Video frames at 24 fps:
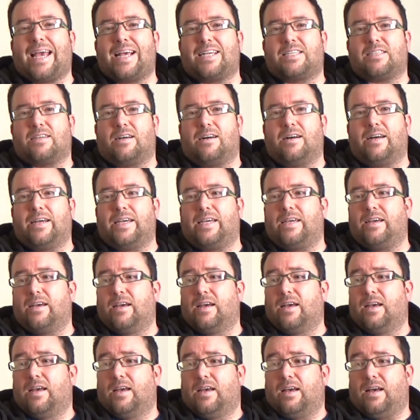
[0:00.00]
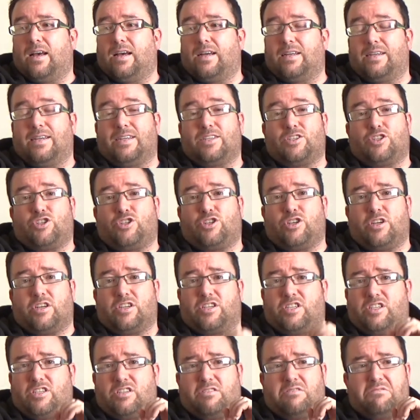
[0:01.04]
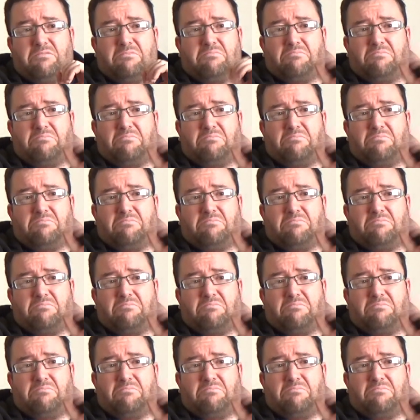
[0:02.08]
SI, and it just,